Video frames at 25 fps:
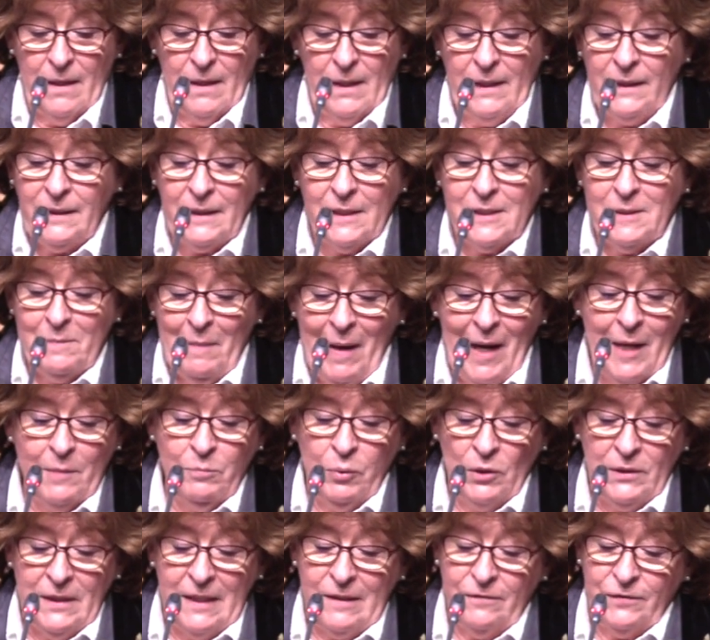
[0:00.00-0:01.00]
It is my
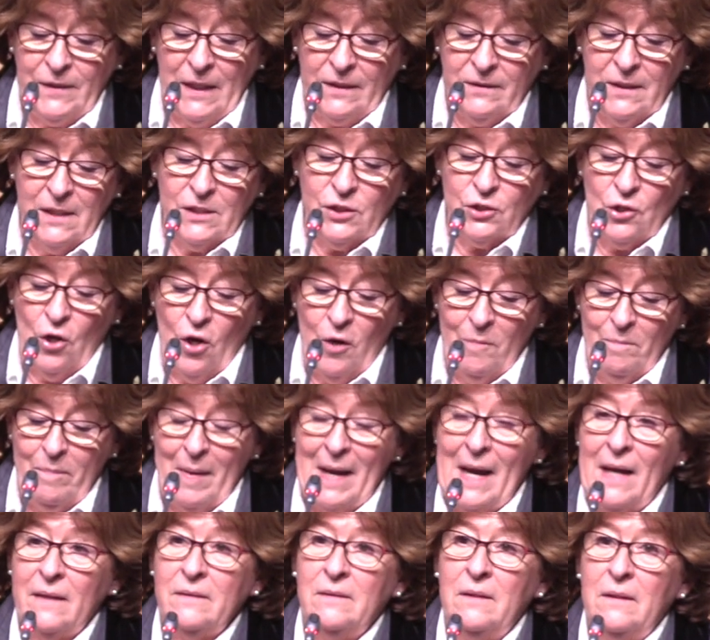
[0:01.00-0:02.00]
belief that this
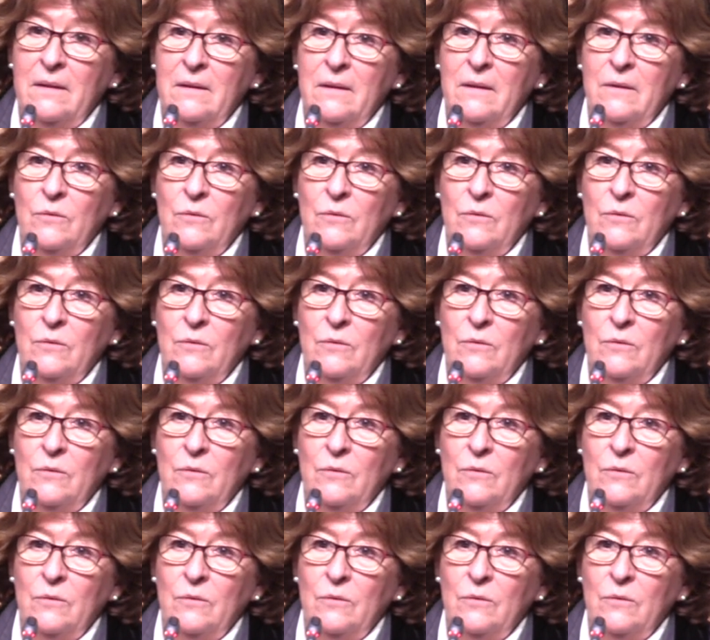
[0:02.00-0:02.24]
compact